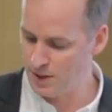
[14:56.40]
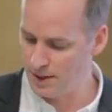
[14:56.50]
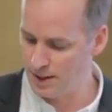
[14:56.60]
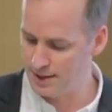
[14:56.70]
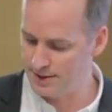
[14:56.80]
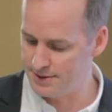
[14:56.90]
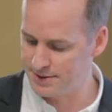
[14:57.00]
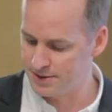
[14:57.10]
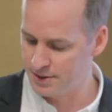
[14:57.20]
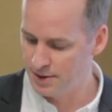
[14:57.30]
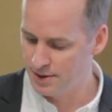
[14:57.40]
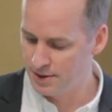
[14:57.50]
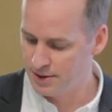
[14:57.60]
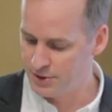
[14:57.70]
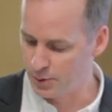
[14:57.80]
is
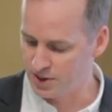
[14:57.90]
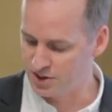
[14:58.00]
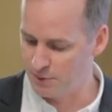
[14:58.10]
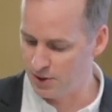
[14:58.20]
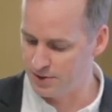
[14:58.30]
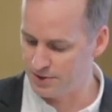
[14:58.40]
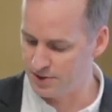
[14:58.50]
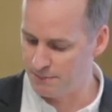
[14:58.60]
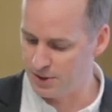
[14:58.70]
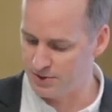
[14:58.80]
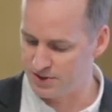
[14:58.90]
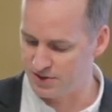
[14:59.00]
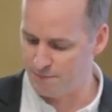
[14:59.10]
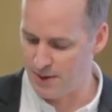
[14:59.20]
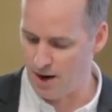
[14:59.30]
to expose abuses
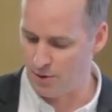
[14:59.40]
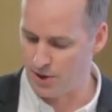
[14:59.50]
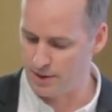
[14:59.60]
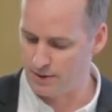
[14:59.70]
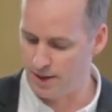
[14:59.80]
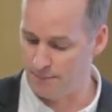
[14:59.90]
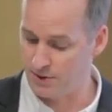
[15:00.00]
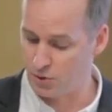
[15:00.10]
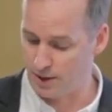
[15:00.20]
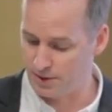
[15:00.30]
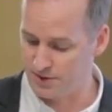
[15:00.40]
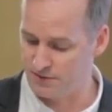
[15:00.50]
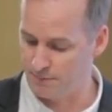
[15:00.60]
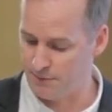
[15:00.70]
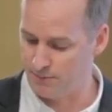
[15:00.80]
of power and betrayals
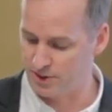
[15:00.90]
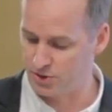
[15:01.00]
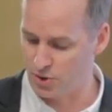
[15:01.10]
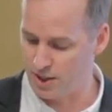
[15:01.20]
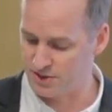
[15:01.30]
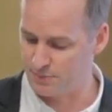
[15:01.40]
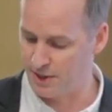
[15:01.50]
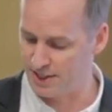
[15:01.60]
of the public trust by